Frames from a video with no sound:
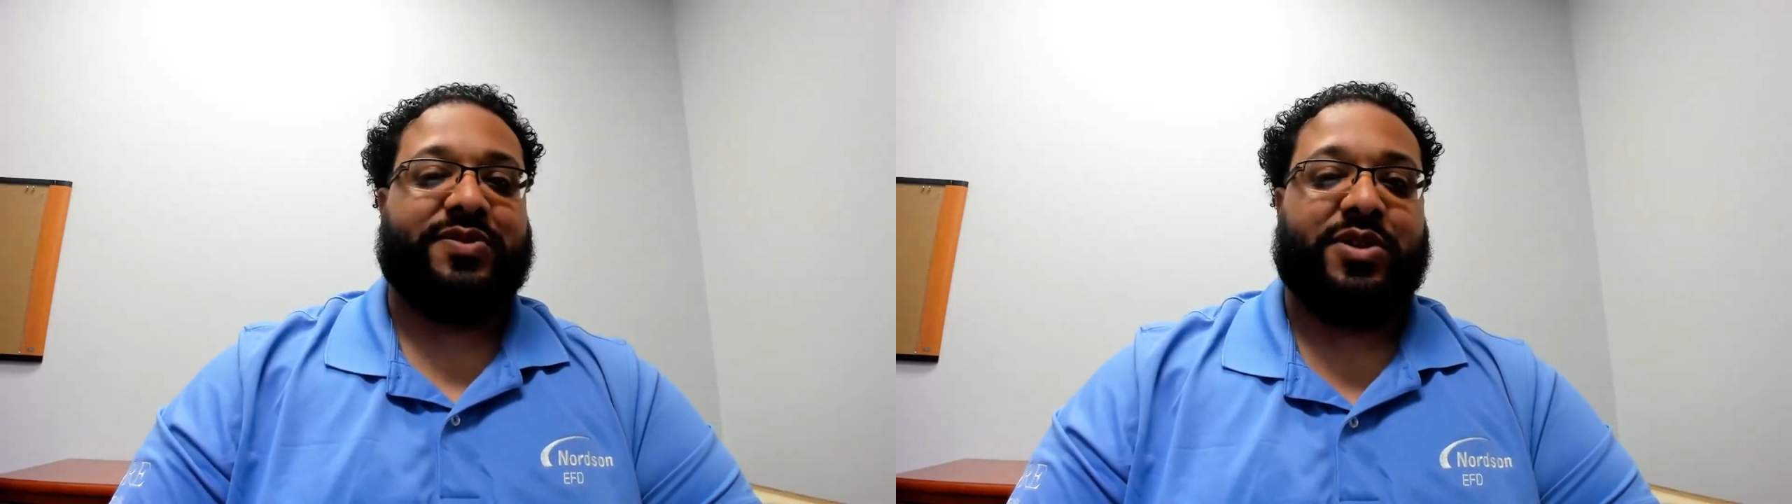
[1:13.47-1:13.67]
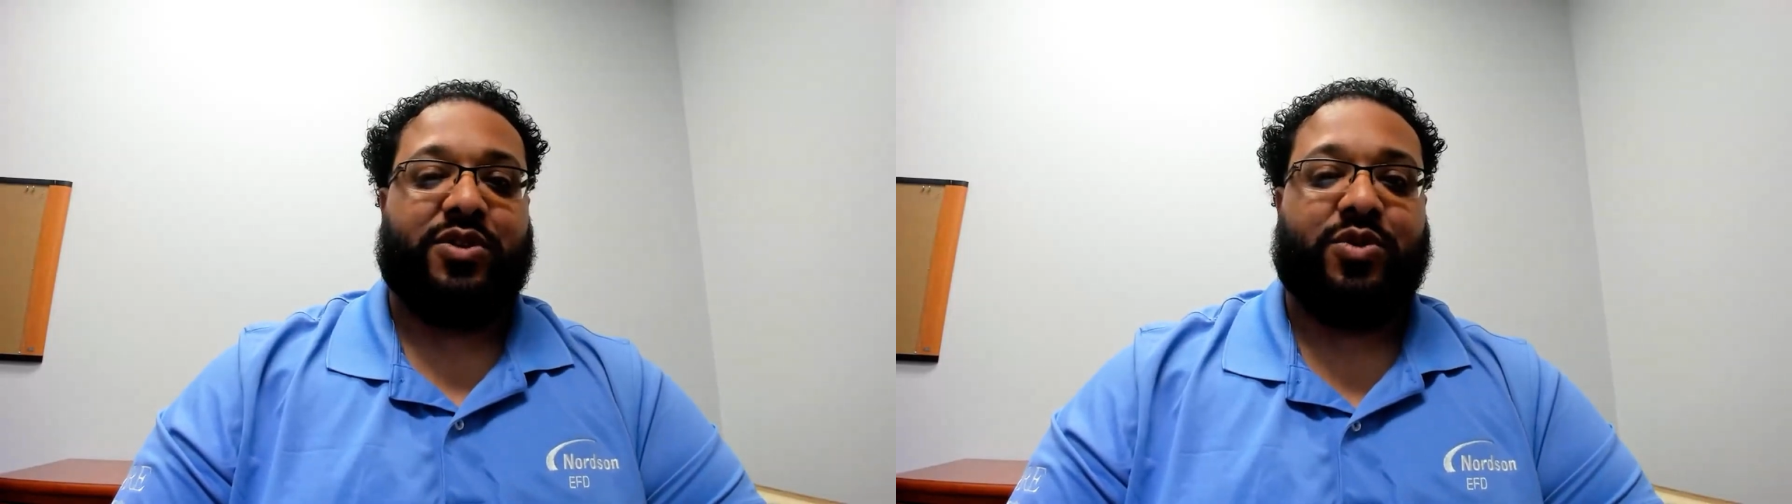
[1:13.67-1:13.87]

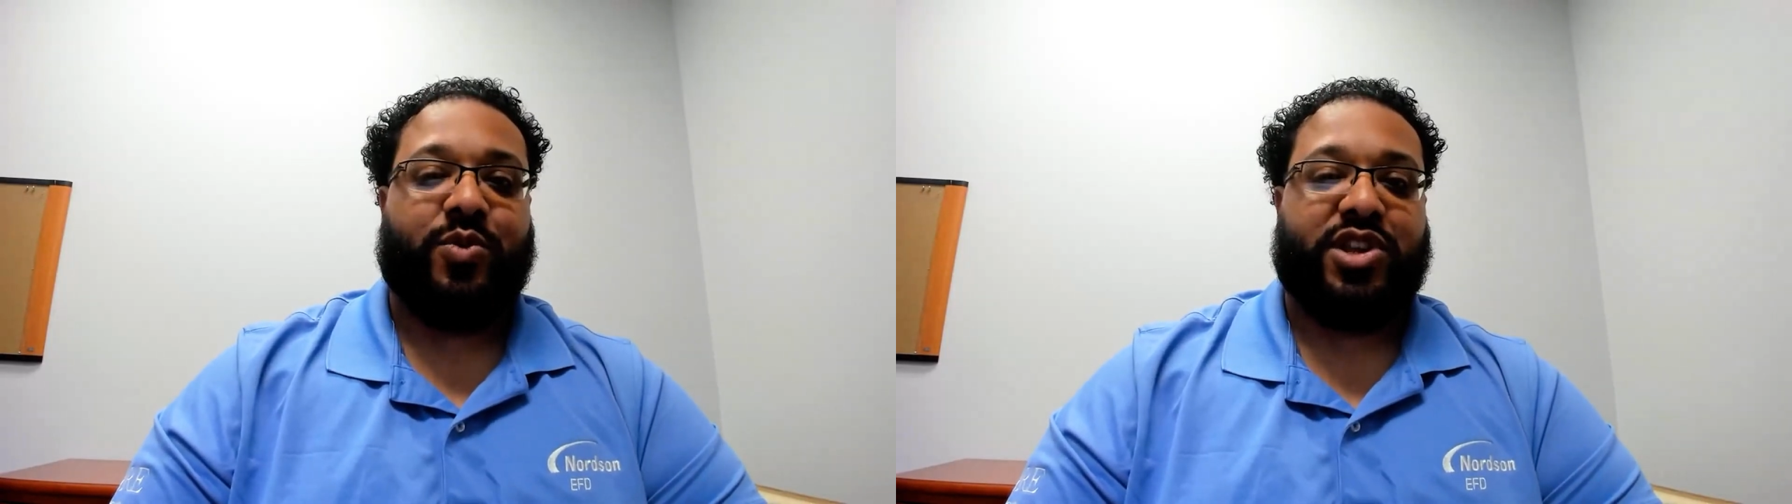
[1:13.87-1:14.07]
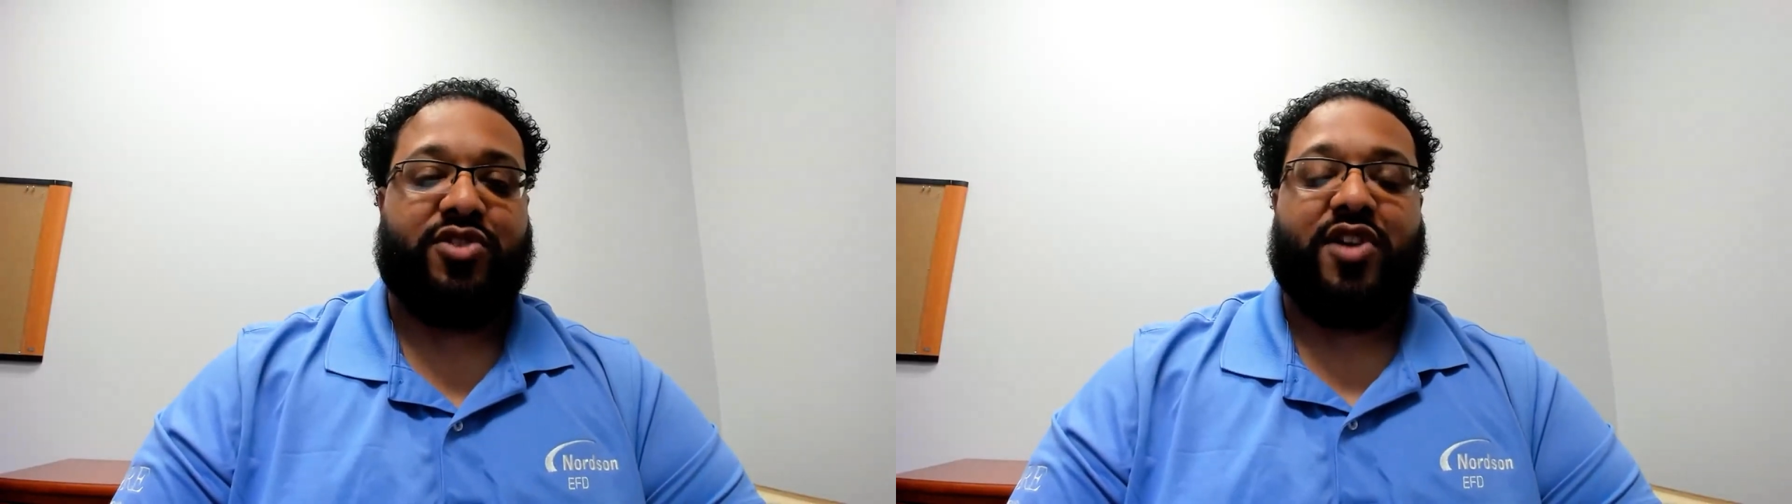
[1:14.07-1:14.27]
for you
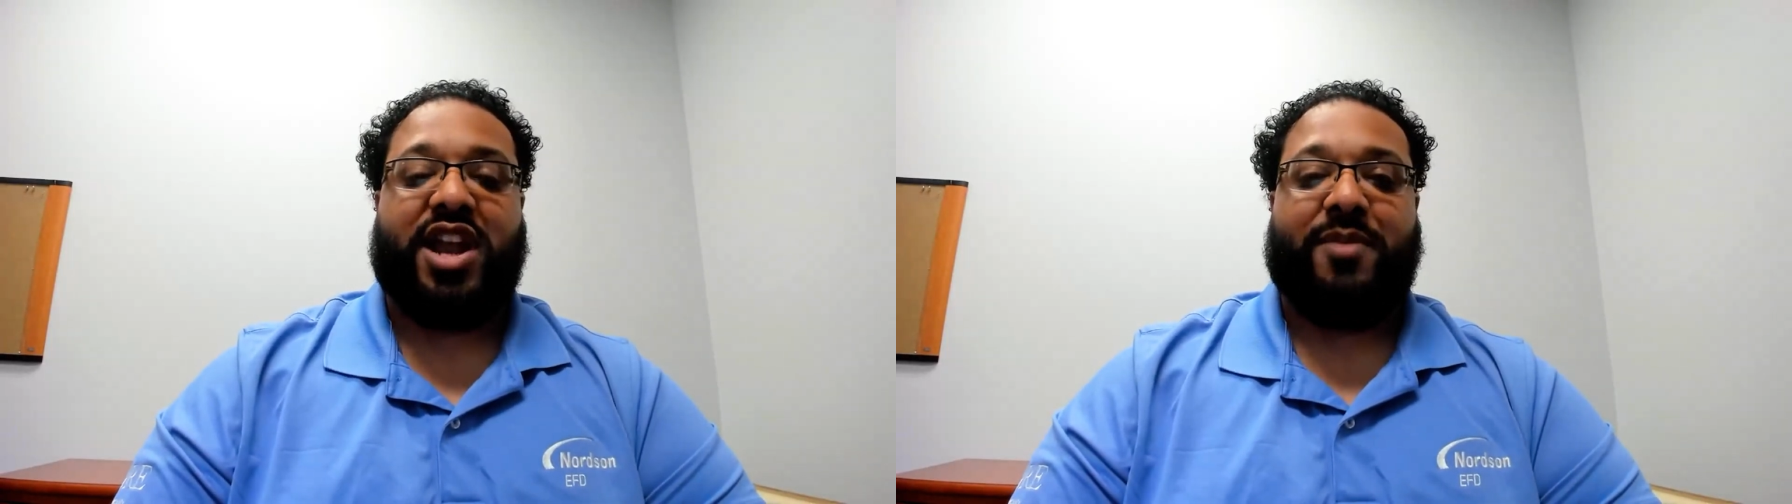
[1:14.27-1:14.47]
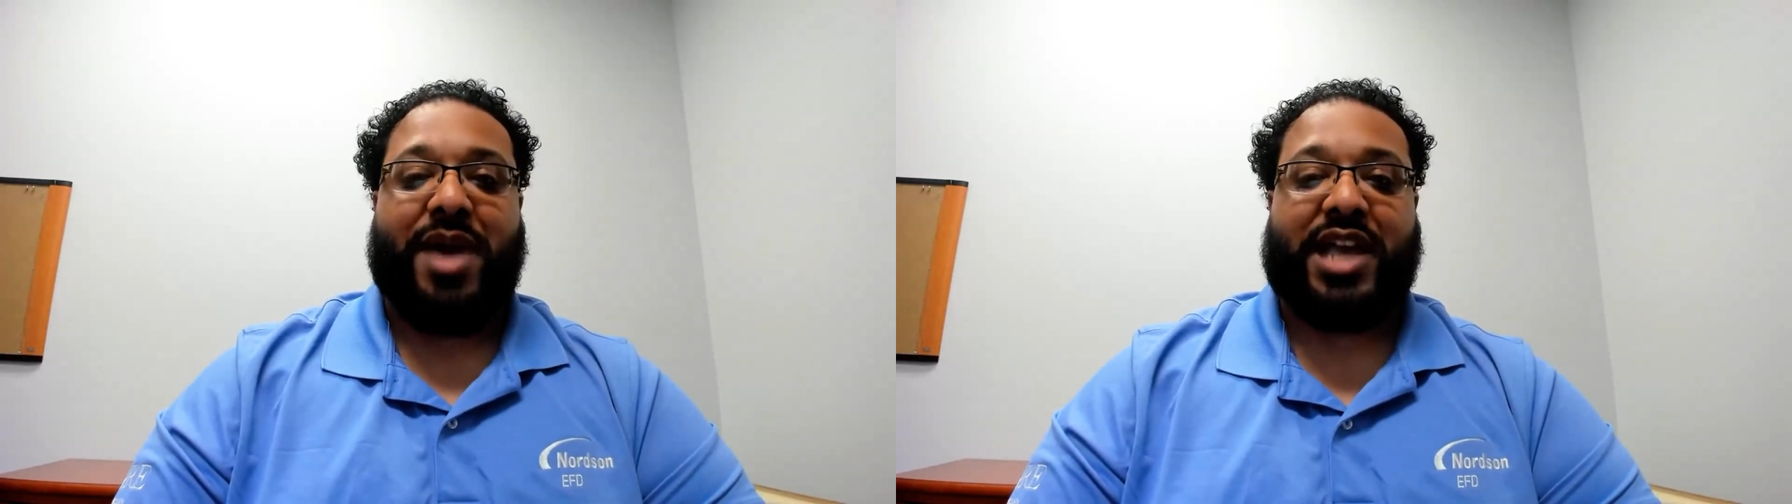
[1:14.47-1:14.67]
when you're trying
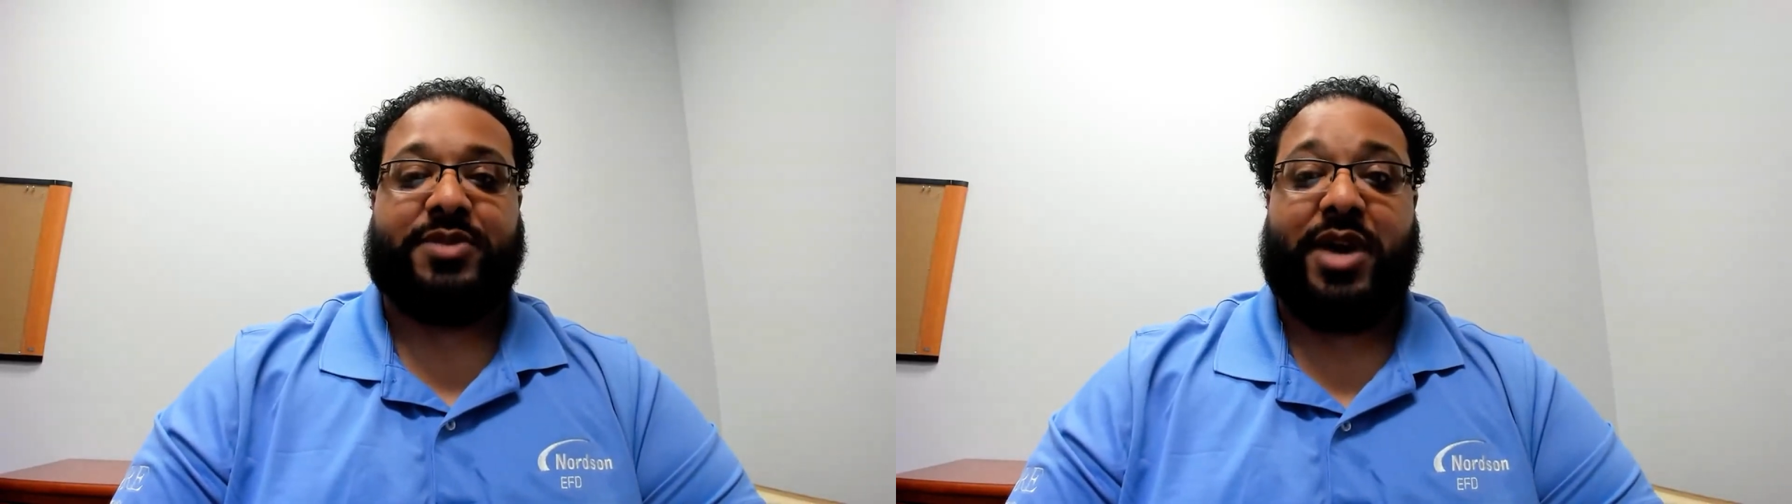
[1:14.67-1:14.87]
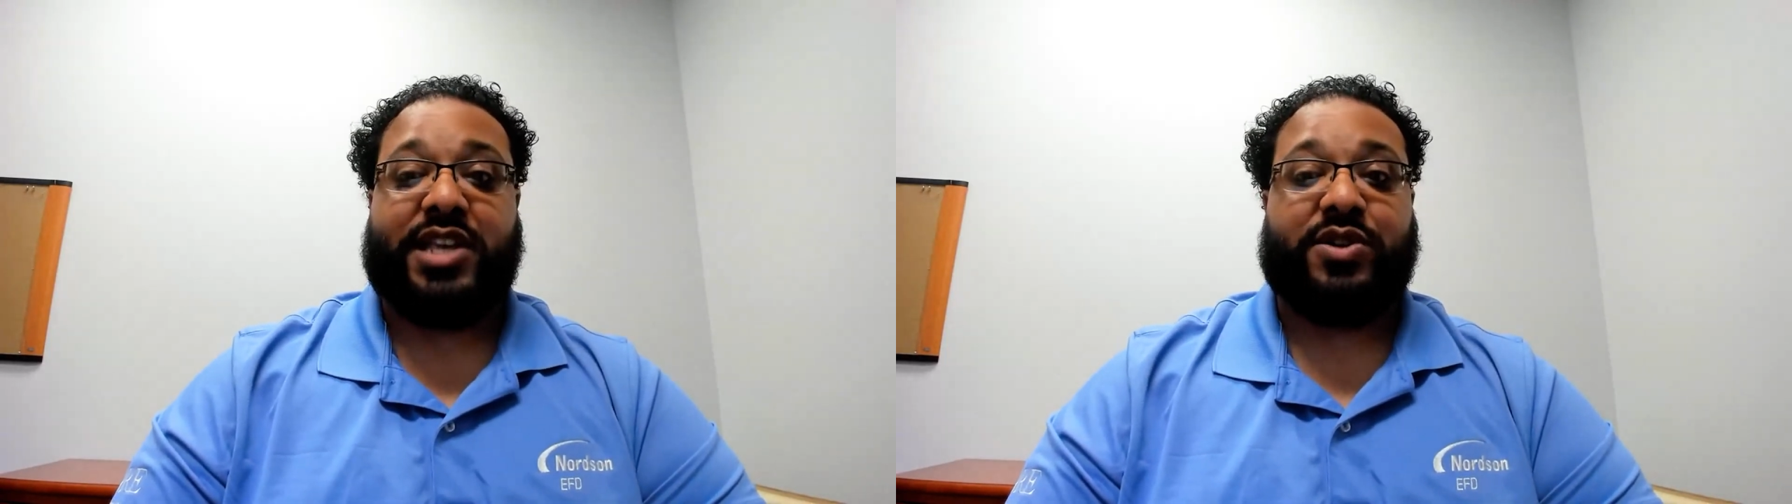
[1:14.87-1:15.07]
to
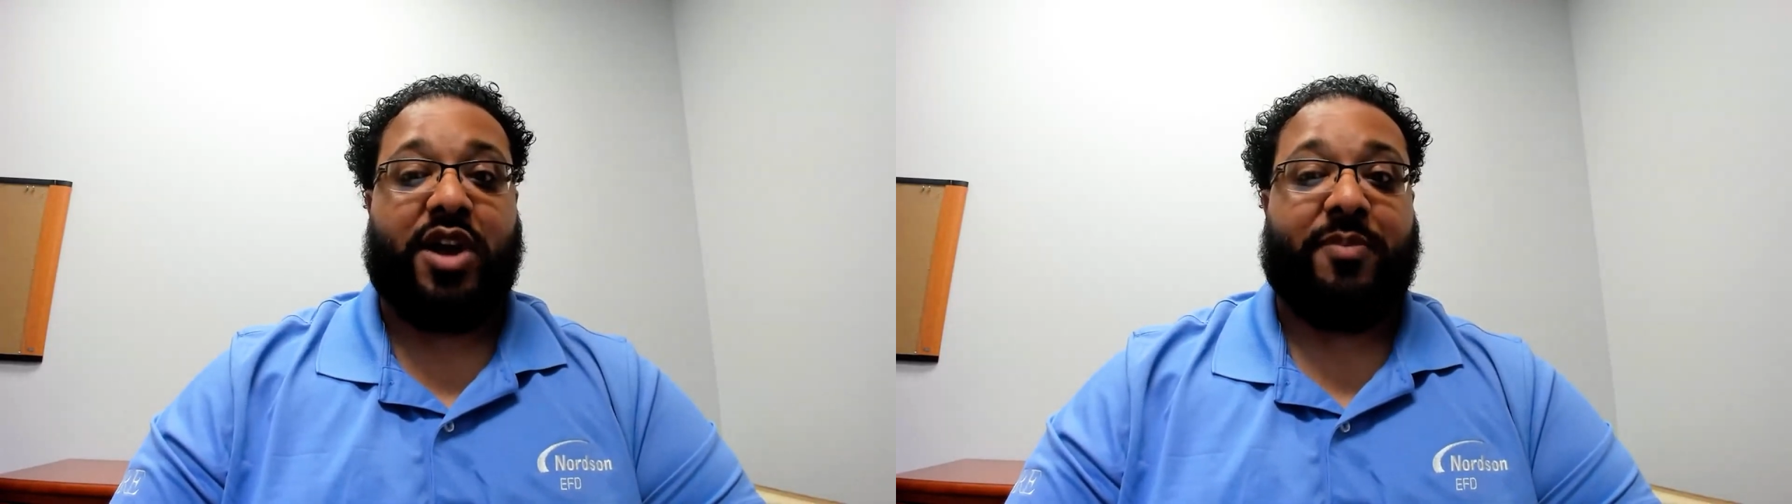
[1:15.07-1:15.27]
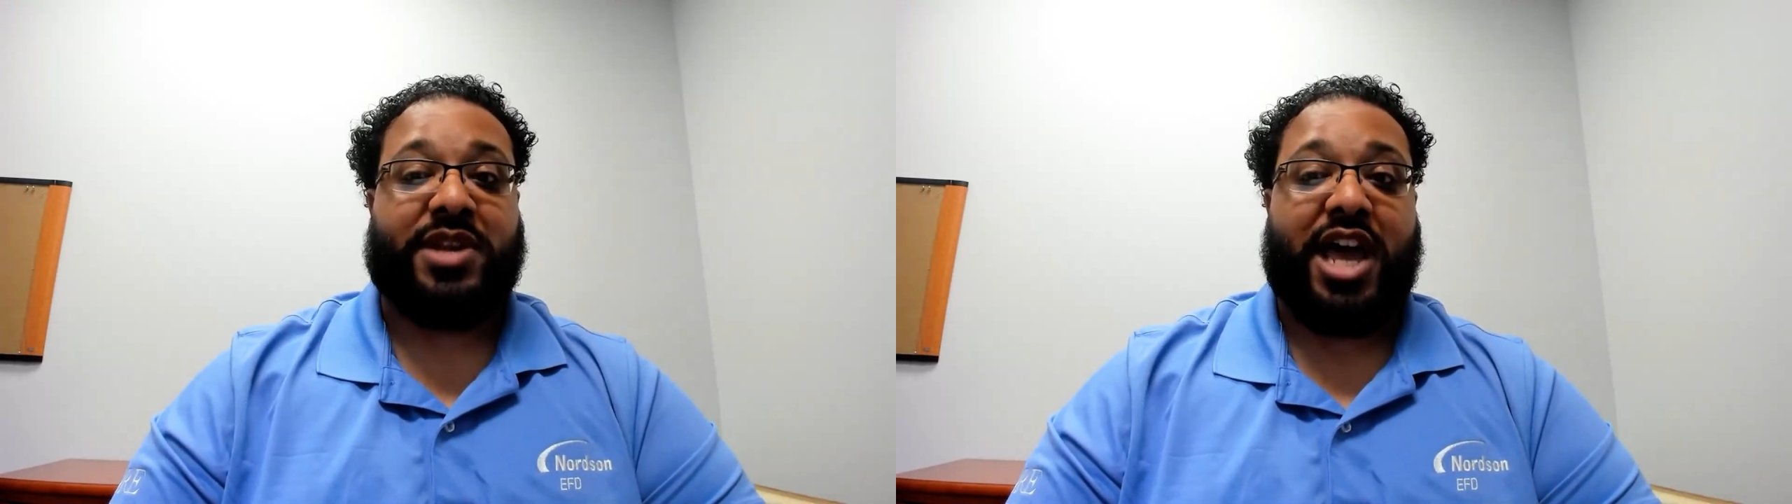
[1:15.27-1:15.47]
maximize your
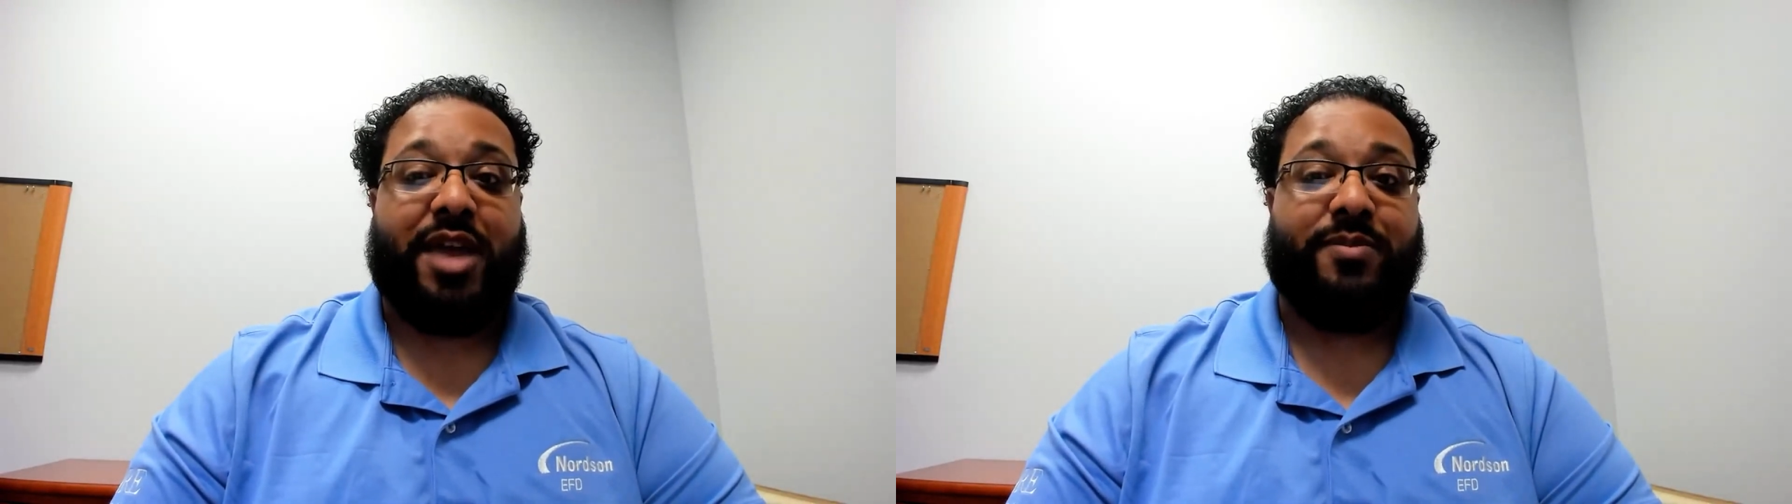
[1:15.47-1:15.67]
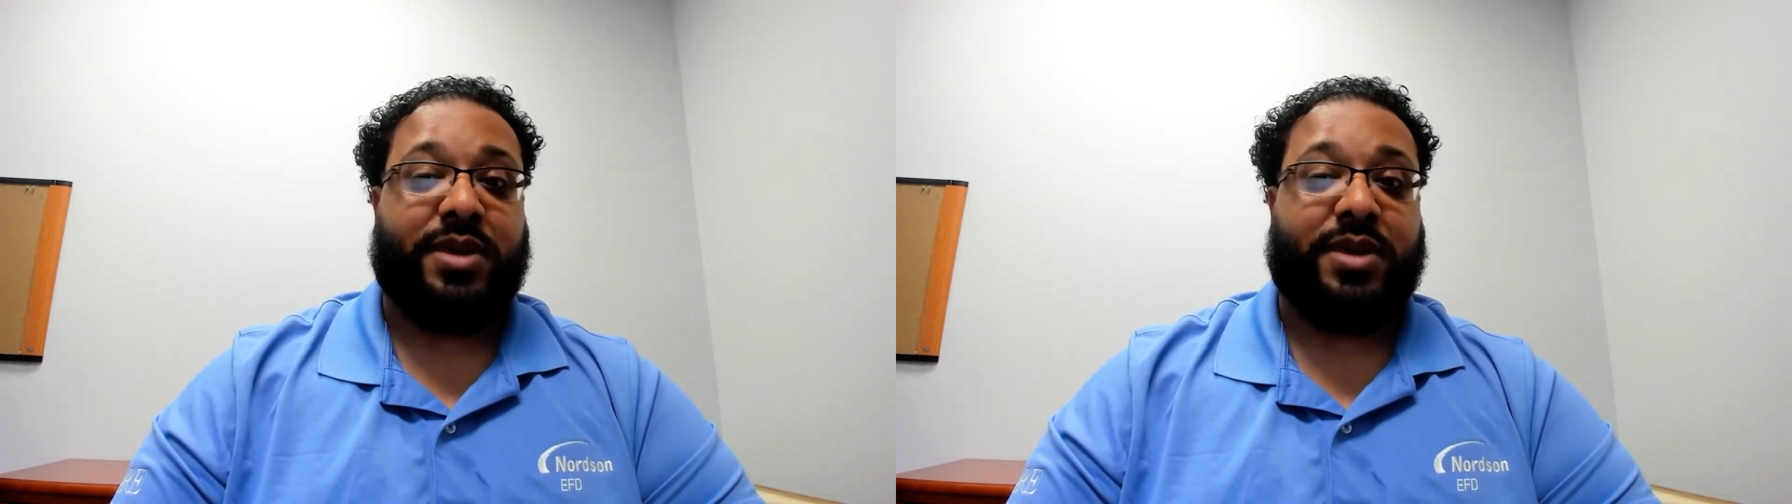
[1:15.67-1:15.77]
uptime